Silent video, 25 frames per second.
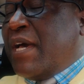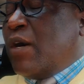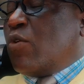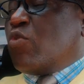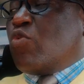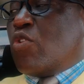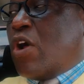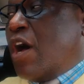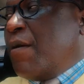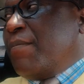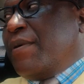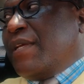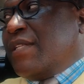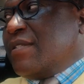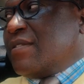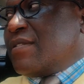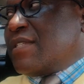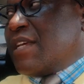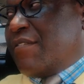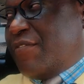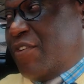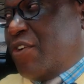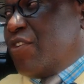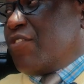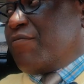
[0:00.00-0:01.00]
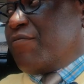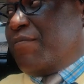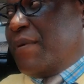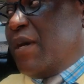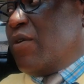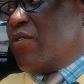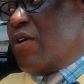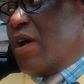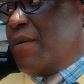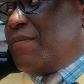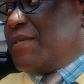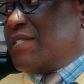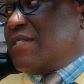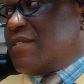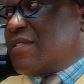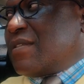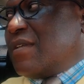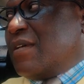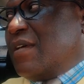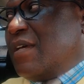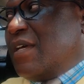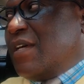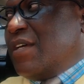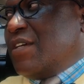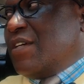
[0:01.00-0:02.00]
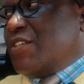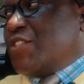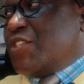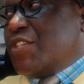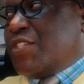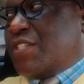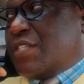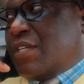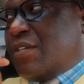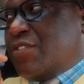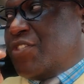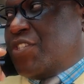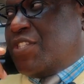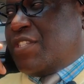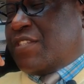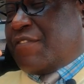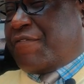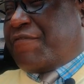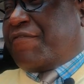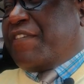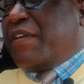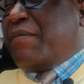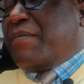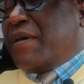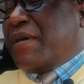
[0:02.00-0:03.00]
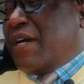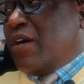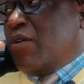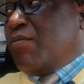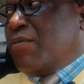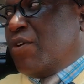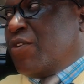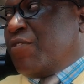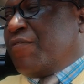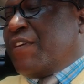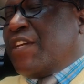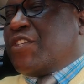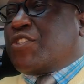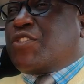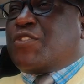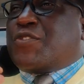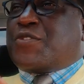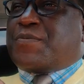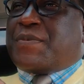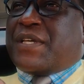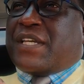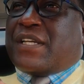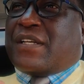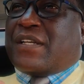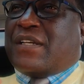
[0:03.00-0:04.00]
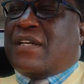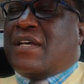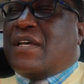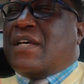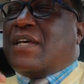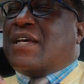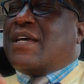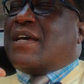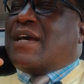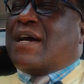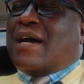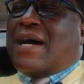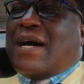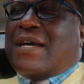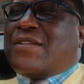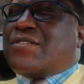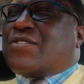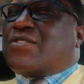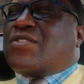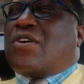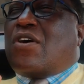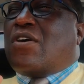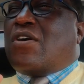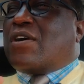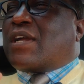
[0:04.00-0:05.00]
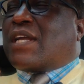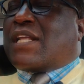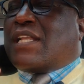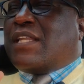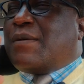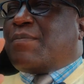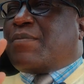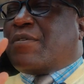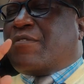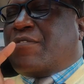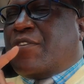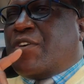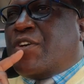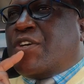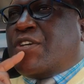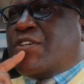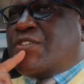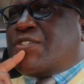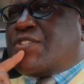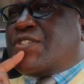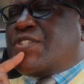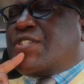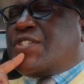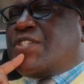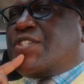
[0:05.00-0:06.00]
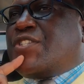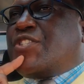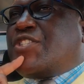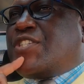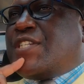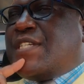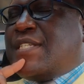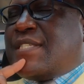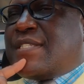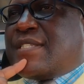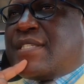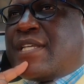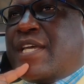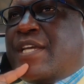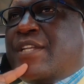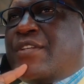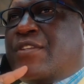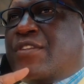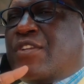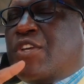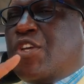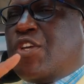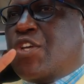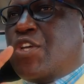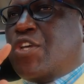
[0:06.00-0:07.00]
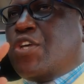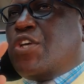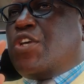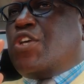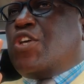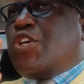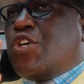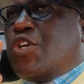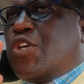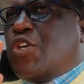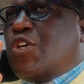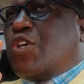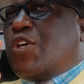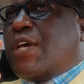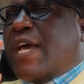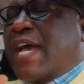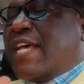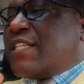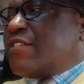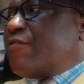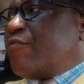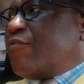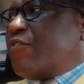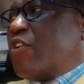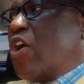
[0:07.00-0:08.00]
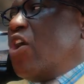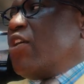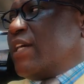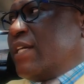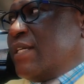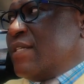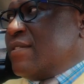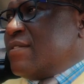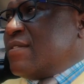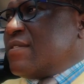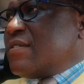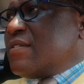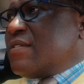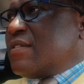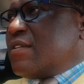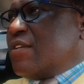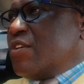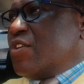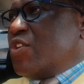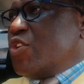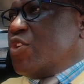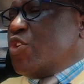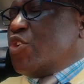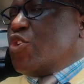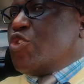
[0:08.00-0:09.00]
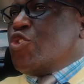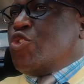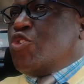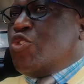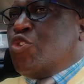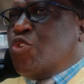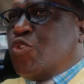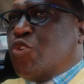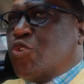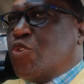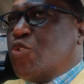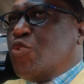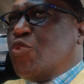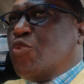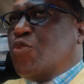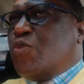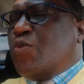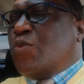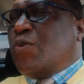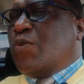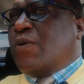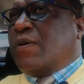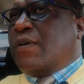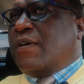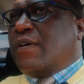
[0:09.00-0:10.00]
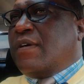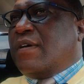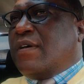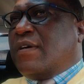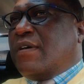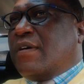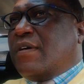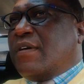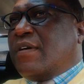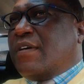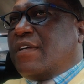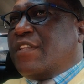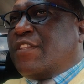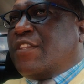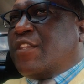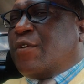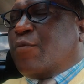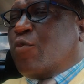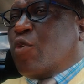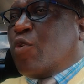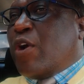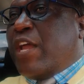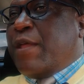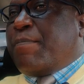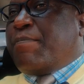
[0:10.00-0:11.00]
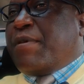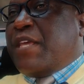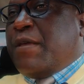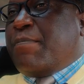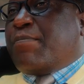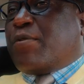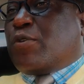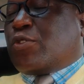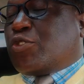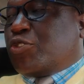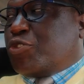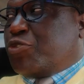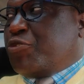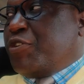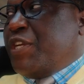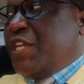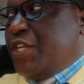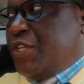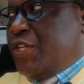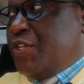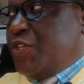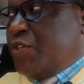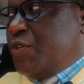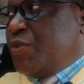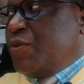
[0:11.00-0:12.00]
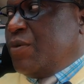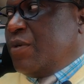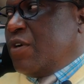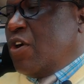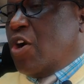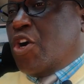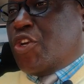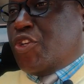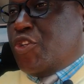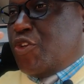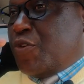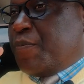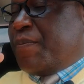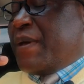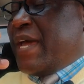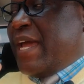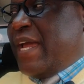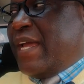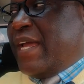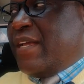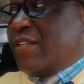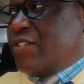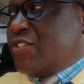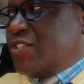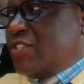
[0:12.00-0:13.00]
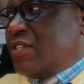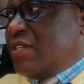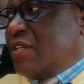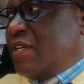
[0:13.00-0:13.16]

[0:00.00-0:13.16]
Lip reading: Robbins. Ever heard of Mel Robbins? She's a female motivational speaker. I saw a clip of hers. She said, as vloggers, the way people treat you on your page,